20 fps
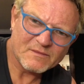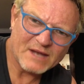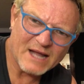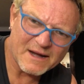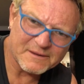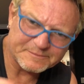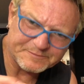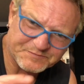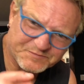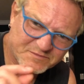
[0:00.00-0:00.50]

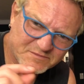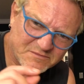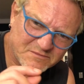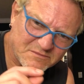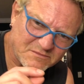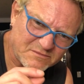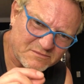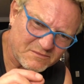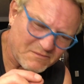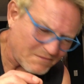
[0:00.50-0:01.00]
Now,
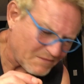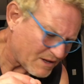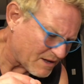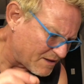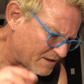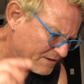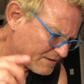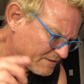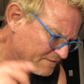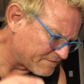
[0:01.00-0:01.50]

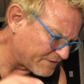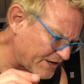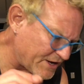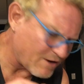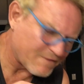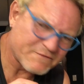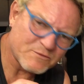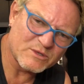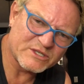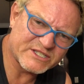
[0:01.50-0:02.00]
Very
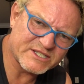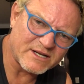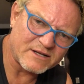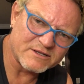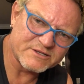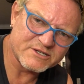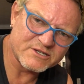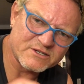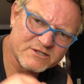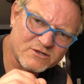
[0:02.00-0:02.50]
often with
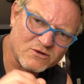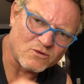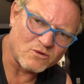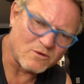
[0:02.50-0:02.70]
salsas